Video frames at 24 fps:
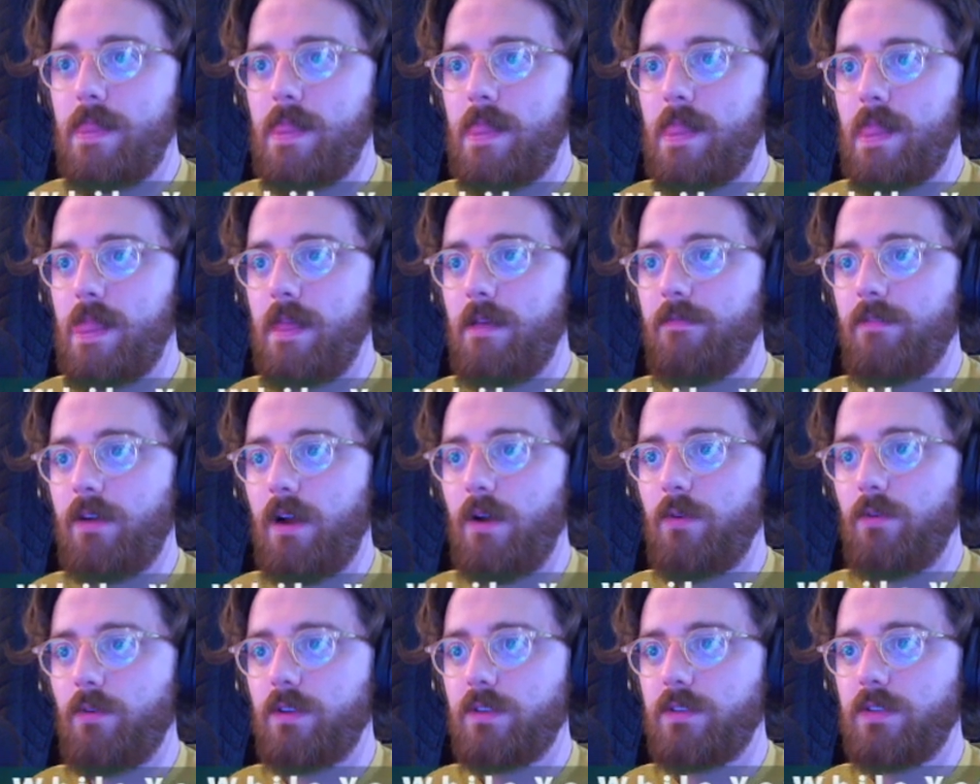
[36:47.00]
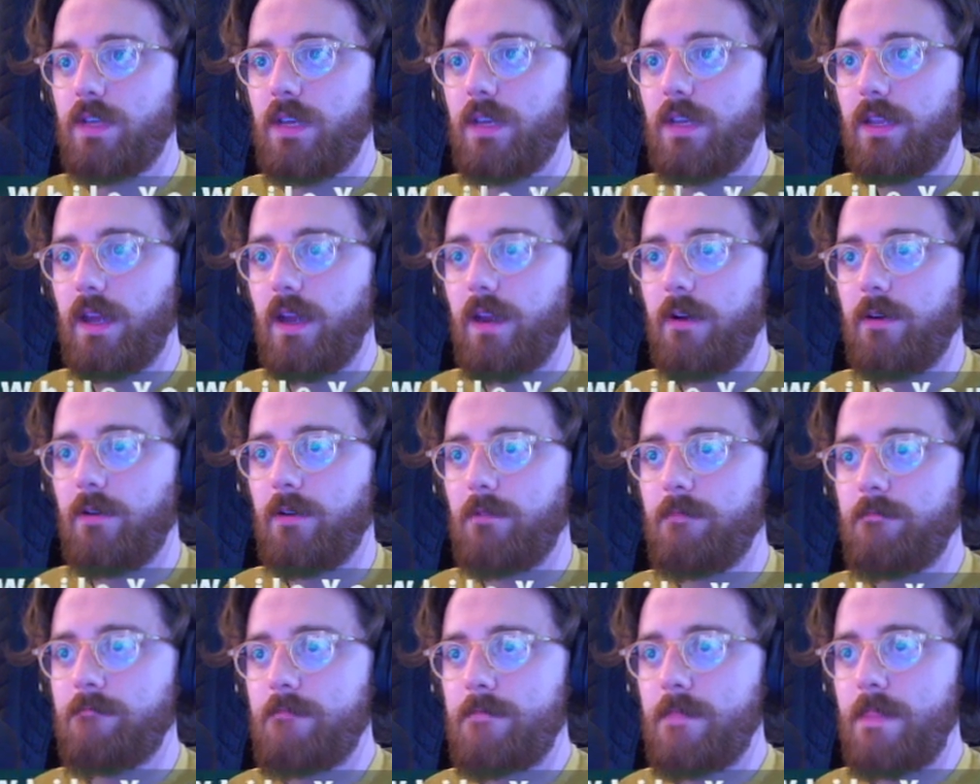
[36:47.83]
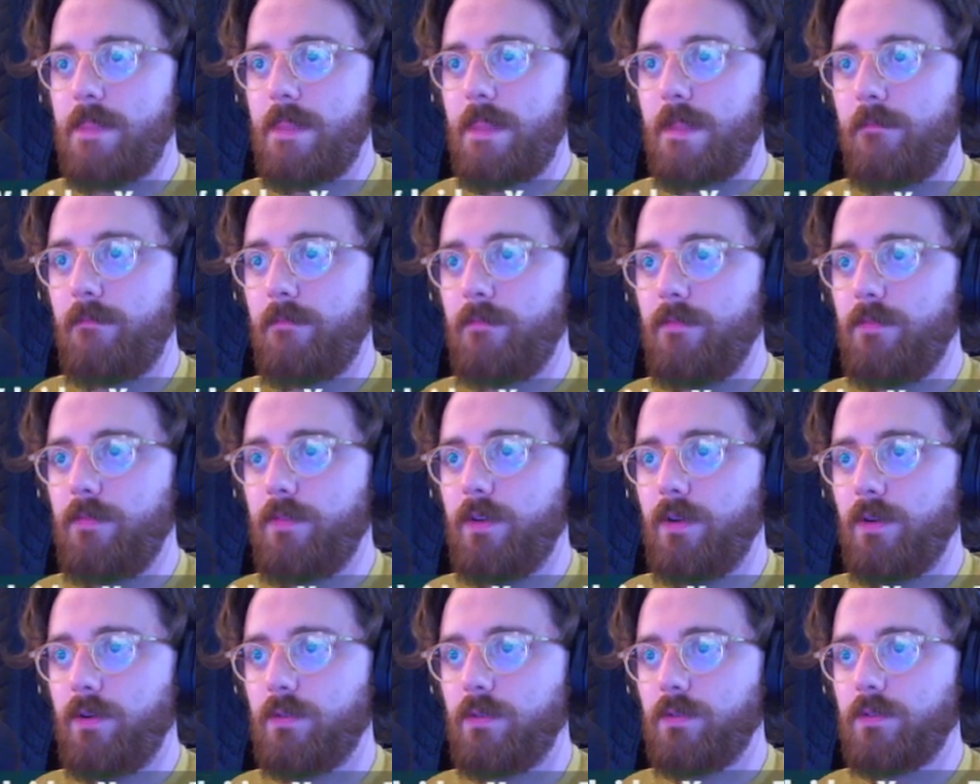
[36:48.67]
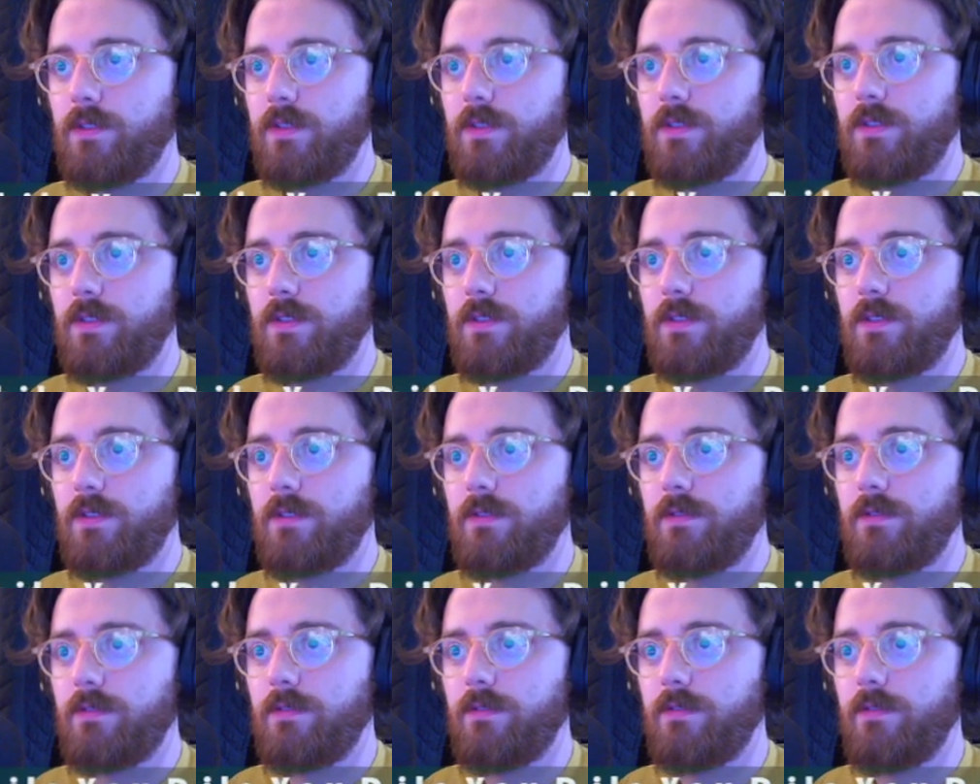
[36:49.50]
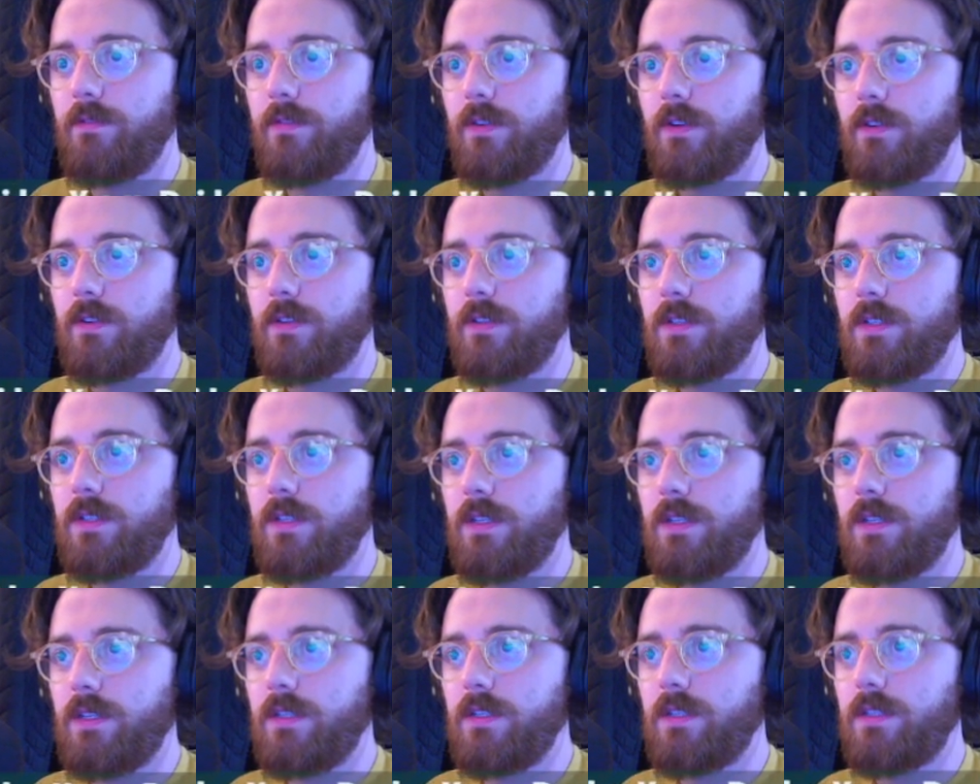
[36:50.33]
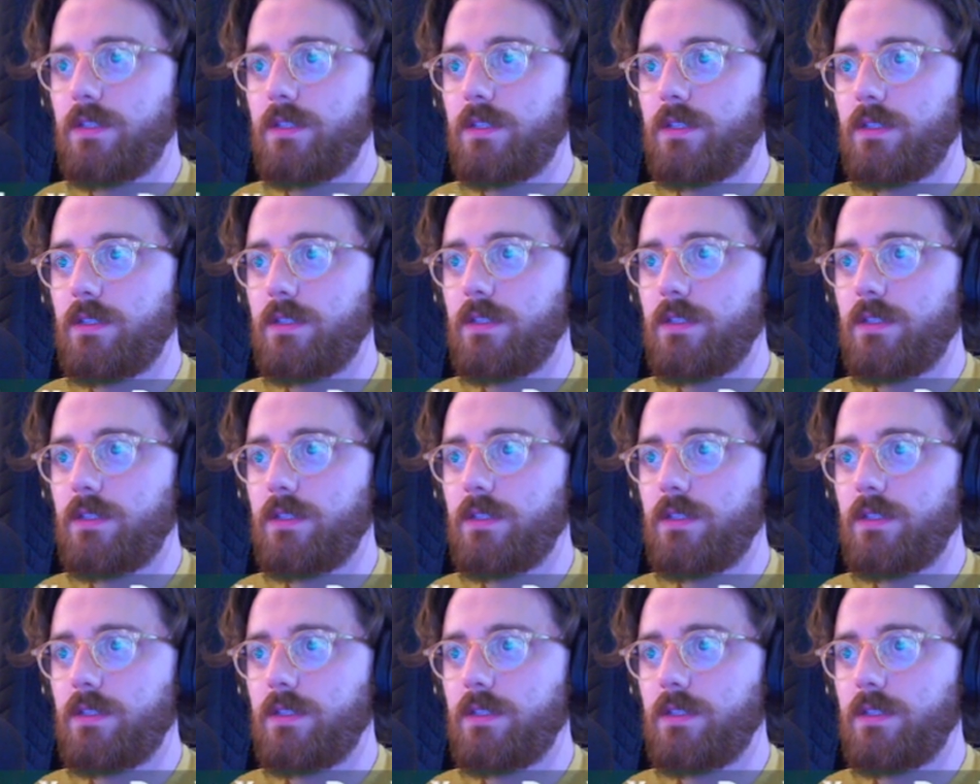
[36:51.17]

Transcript: if I were to take out those vertices